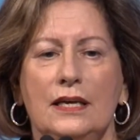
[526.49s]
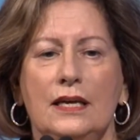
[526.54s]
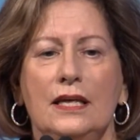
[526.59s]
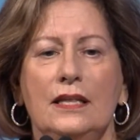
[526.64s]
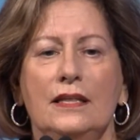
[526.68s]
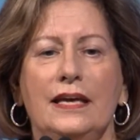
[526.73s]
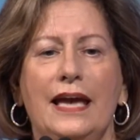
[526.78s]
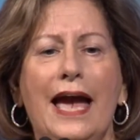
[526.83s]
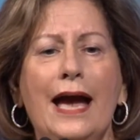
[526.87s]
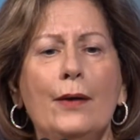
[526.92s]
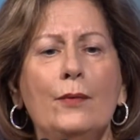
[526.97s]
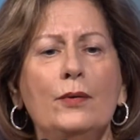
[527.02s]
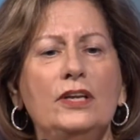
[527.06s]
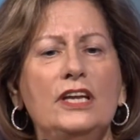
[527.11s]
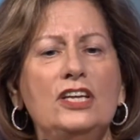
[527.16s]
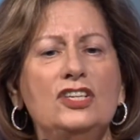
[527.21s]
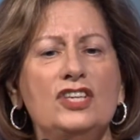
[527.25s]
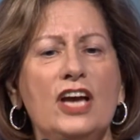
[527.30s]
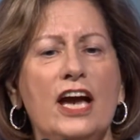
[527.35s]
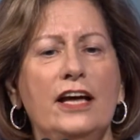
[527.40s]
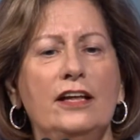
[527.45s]
The equity
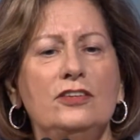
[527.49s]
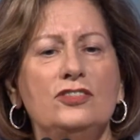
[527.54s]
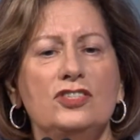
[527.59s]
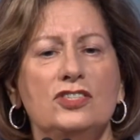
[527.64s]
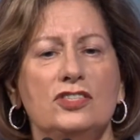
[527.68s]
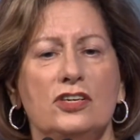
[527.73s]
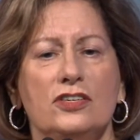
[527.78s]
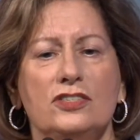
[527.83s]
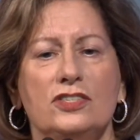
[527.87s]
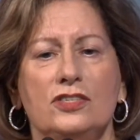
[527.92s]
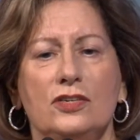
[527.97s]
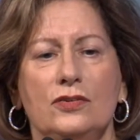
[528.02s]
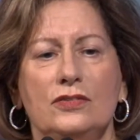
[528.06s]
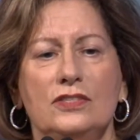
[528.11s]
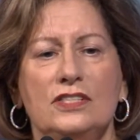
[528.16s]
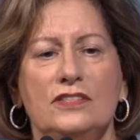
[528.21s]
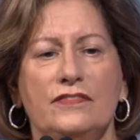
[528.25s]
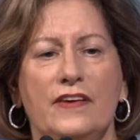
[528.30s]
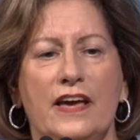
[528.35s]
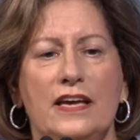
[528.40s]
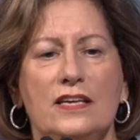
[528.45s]
challenges our
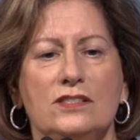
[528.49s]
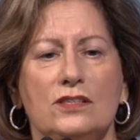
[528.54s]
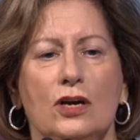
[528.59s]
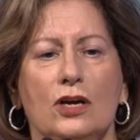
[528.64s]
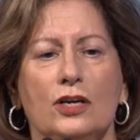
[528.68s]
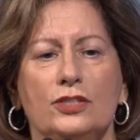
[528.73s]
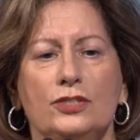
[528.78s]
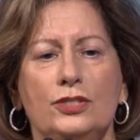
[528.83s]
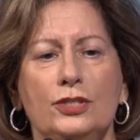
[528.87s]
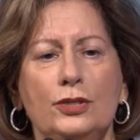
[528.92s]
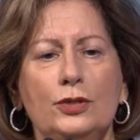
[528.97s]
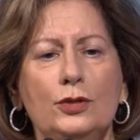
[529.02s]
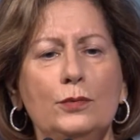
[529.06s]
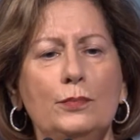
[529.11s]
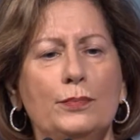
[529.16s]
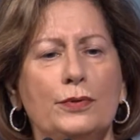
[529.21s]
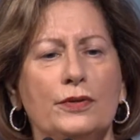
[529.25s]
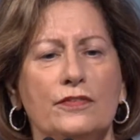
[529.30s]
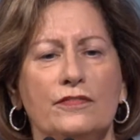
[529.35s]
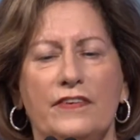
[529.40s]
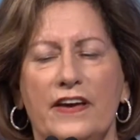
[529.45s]
students face are too
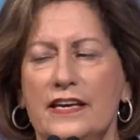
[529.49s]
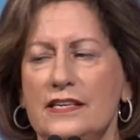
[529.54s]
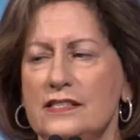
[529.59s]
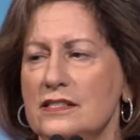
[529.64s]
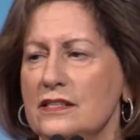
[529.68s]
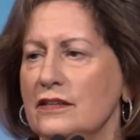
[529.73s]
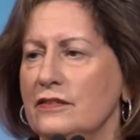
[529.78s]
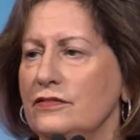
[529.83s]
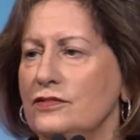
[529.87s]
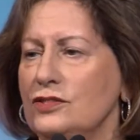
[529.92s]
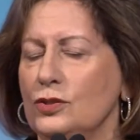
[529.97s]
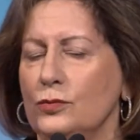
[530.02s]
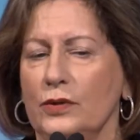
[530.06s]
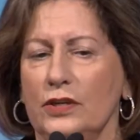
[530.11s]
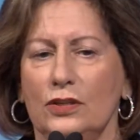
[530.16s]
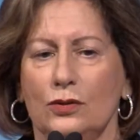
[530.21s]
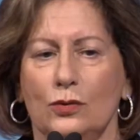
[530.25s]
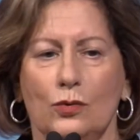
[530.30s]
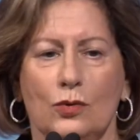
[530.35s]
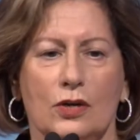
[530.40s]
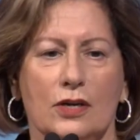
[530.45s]
pervasive to
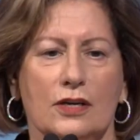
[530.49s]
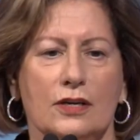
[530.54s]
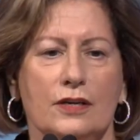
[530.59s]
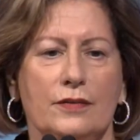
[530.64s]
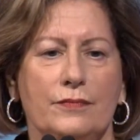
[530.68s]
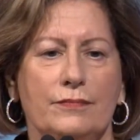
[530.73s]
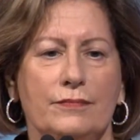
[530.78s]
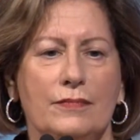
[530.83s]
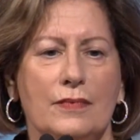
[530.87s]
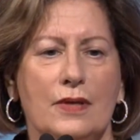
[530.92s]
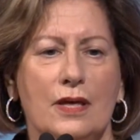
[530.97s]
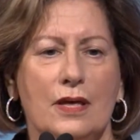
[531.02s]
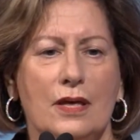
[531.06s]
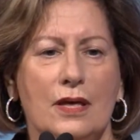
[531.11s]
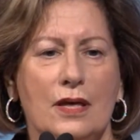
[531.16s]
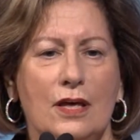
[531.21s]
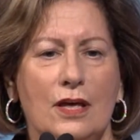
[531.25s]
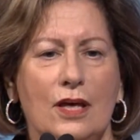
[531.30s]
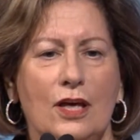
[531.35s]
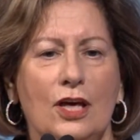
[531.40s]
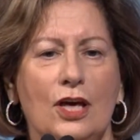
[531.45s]
ignore.
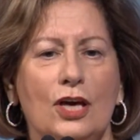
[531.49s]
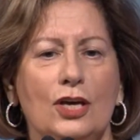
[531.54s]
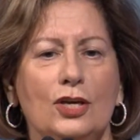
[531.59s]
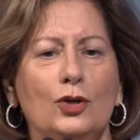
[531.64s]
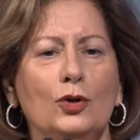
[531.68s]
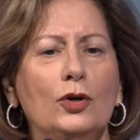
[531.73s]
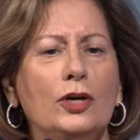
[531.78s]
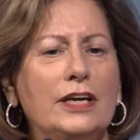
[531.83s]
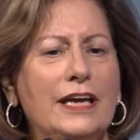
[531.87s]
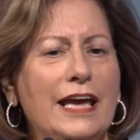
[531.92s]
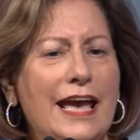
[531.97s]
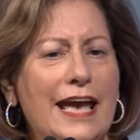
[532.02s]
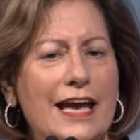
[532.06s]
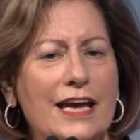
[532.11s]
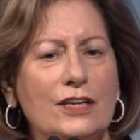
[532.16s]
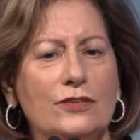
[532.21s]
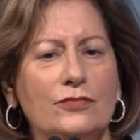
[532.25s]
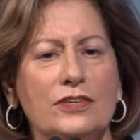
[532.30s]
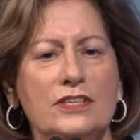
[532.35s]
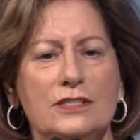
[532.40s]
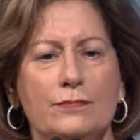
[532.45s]
Your canned
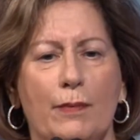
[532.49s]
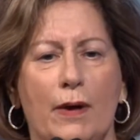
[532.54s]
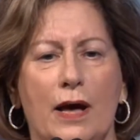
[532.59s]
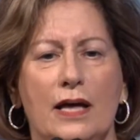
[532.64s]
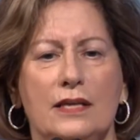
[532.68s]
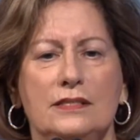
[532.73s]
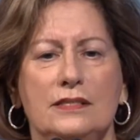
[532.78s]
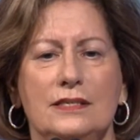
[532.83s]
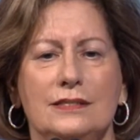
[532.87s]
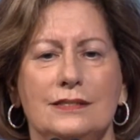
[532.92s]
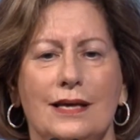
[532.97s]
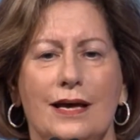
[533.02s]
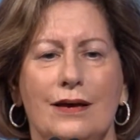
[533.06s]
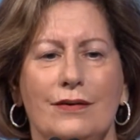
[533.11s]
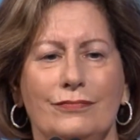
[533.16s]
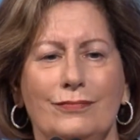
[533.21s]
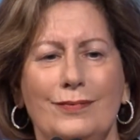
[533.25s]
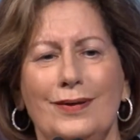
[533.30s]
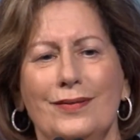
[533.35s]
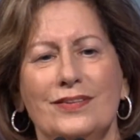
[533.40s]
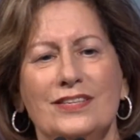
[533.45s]
responses of,
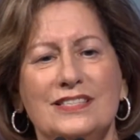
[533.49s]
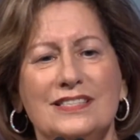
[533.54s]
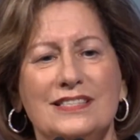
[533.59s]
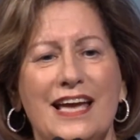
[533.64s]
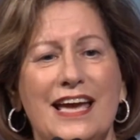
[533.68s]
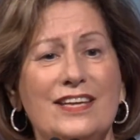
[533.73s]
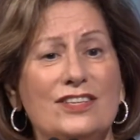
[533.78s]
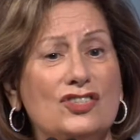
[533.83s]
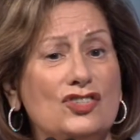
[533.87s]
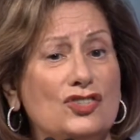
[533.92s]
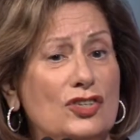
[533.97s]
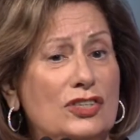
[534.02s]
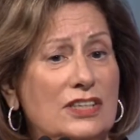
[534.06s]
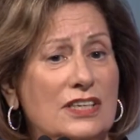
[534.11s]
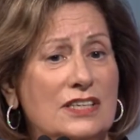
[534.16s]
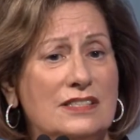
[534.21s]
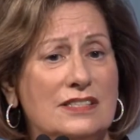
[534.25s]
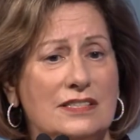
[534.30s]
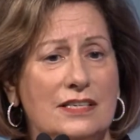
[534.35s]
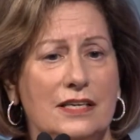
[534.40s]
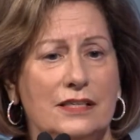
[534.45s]
well, the states should
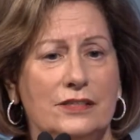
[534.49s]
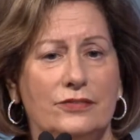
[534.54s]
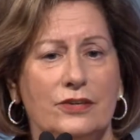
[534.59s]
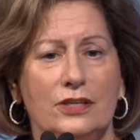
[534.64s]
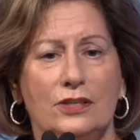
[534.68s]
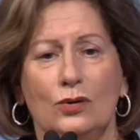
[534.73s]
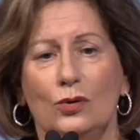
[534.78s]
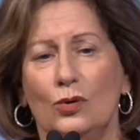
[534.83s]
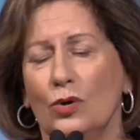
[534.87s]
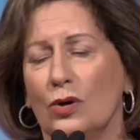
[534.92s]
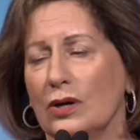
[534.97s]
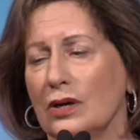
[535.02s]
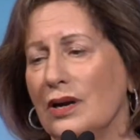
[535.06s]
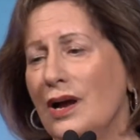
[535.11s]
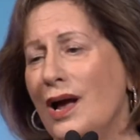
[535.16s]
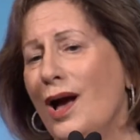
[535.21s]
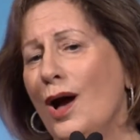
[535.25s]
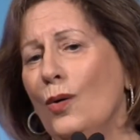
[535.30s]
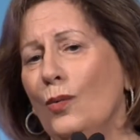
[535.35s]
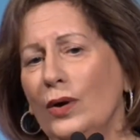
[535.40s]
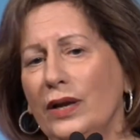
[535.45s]
consider it, or
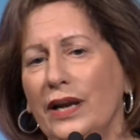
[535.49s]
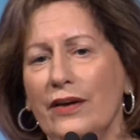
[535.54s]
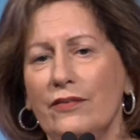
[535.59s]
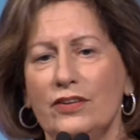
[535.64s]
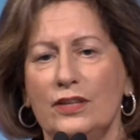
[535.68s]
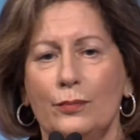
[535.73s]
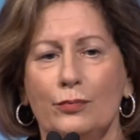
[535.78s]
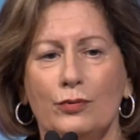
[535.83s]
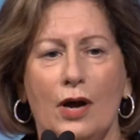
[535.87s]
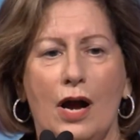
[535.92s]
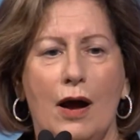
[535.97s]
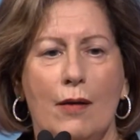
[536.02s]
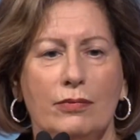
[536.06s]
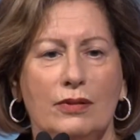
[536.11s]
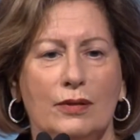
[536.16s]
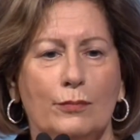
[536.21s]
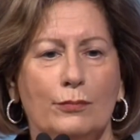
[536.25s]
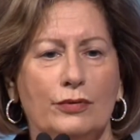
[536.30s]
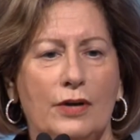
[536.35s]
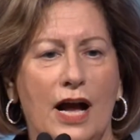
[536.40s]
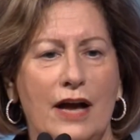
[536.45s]
whatever the
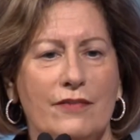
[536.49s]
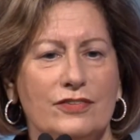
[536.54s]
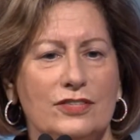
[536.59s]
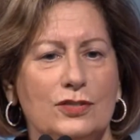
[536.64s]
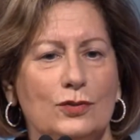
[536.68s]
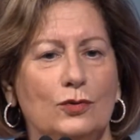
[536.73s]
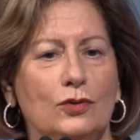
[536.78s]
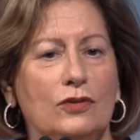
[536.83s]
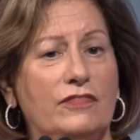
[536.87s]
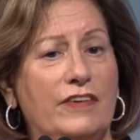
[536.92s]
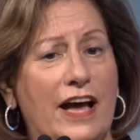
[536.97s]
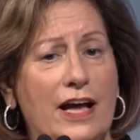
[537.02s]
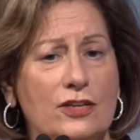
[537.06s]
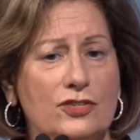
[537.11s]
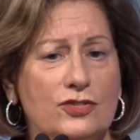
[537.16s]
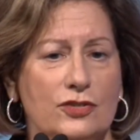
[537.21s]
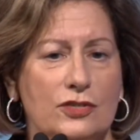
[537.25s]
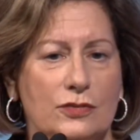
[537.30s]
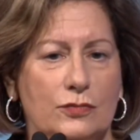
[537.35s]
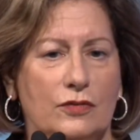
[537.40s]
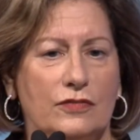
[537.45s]
problem, private school
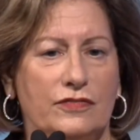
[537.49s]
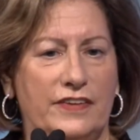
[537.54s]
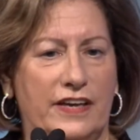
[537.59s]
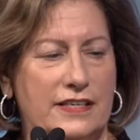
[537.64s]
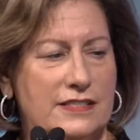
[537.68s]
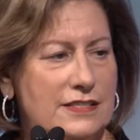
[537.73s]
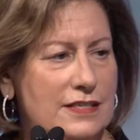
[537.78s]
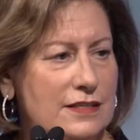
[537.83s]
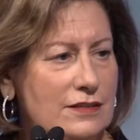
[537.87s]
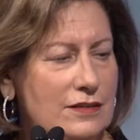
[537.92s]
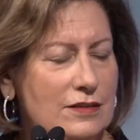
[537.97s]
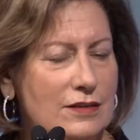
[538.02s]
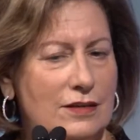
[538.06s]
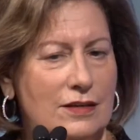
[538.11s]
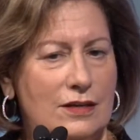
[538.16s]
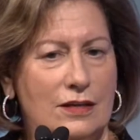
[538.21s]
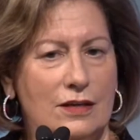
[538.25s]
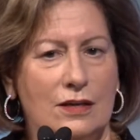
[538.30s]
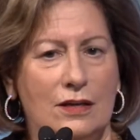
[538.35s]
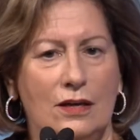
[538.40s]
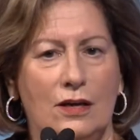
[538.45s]
vouchers will fix it,
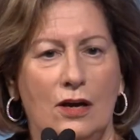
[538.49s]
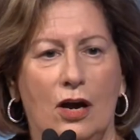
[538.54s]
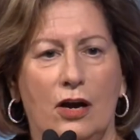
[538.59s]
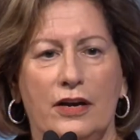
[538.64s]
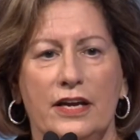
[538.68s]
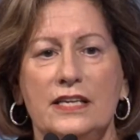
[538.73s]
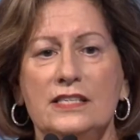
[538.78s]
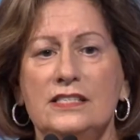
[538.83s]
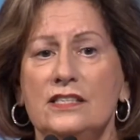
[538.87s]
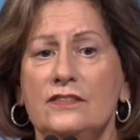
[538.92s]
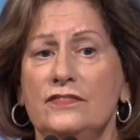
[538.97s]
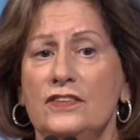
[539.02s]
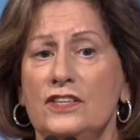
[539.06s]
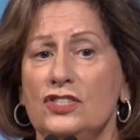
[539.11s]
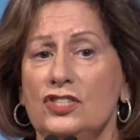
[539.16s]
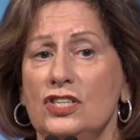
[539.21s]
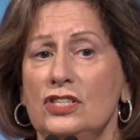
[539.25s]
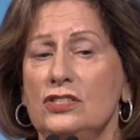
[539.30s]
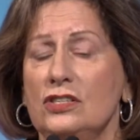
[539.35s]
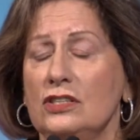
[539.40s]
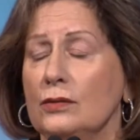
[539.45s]
are
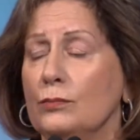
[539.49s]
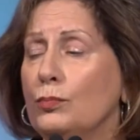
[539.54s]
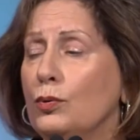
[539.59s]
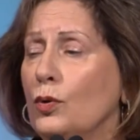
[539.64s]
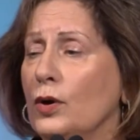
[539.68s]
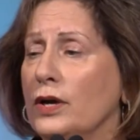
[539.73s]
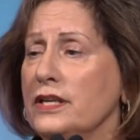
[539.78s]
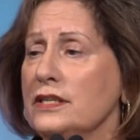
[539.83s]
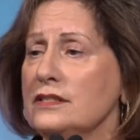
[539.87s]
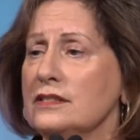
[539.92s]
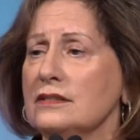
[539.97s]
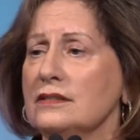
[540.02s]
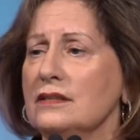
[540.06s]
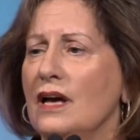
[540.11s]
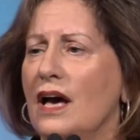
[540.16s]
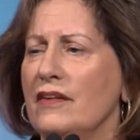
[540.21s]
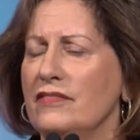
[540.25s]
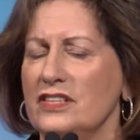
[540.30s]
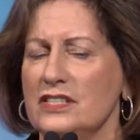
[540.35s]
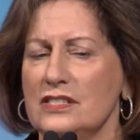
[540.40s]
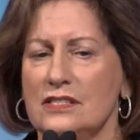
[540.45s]
insufficient to the point
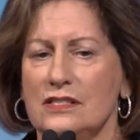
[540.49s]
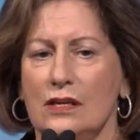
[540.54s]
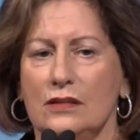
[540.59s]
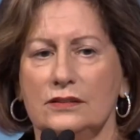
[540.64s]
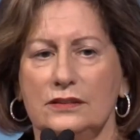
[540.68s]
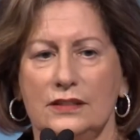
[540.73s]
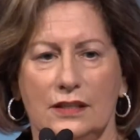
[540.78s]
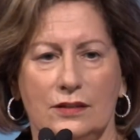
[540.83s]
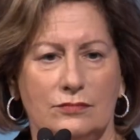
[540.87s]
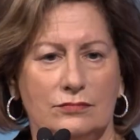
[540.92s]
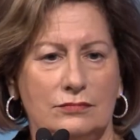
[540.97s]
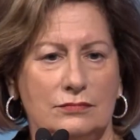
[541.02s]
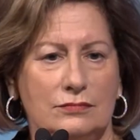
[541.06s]
of insulting.